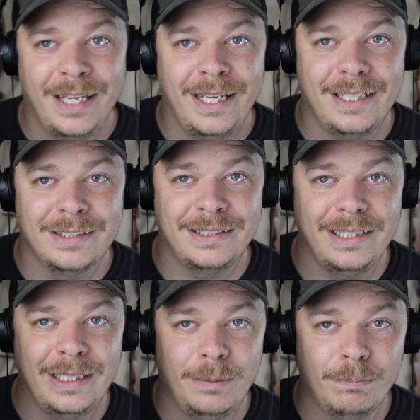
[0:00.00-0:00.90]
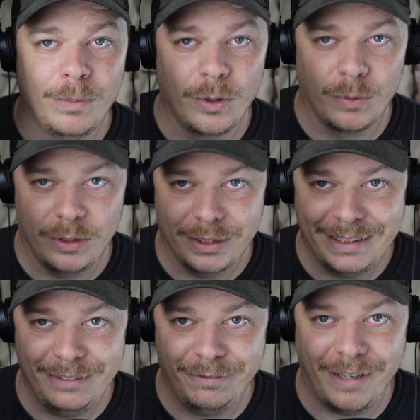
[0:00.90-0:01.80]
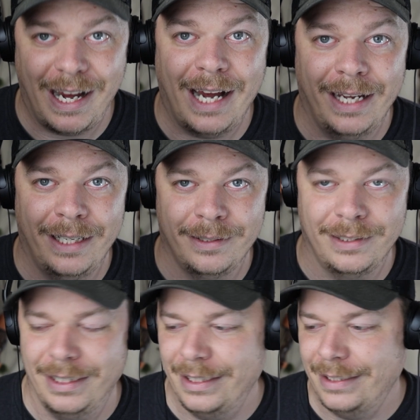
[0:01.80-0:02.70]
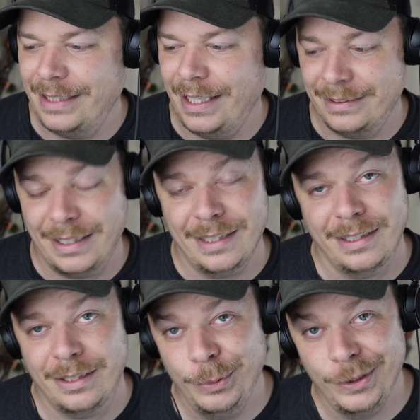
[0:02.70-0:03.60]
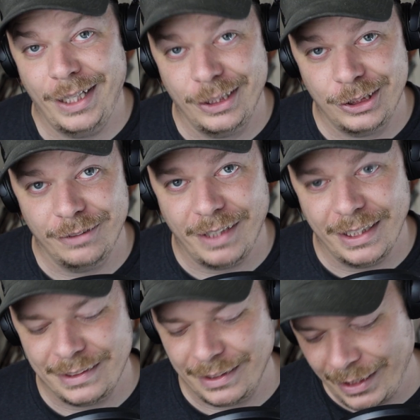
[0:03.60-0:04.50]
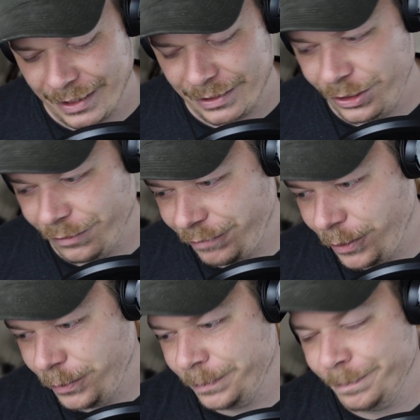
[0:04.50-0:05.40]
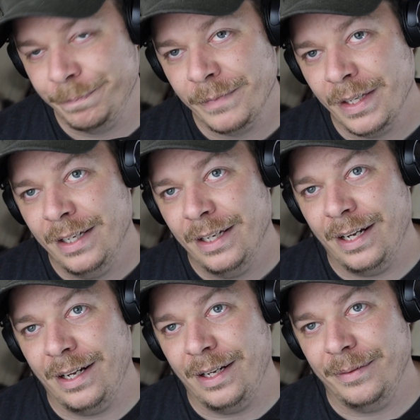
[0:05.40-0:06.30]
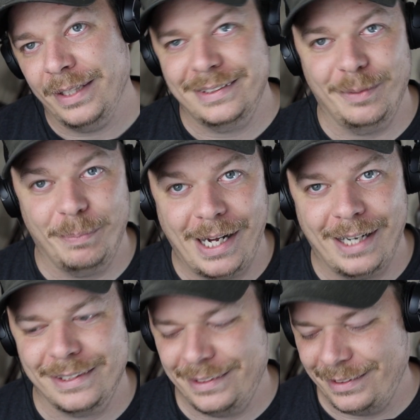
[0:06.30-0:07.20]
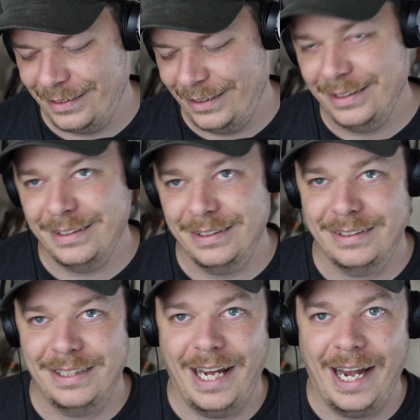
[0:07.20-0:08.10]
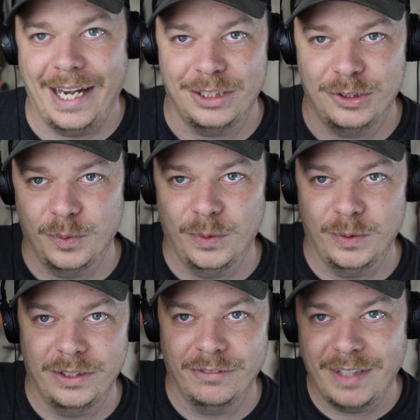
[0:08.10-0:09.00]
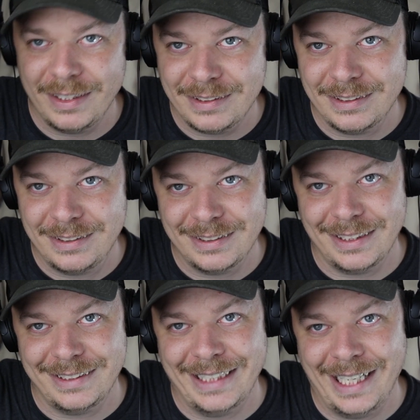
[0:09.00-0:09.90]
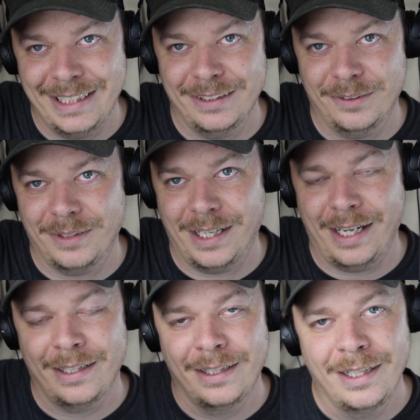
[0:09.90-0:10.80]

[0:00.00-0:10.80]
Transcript: is the Motorola Defy. It is a satellite communication device that connects to your phone. That's the box. This is the actual device. It's just a tiny little guy.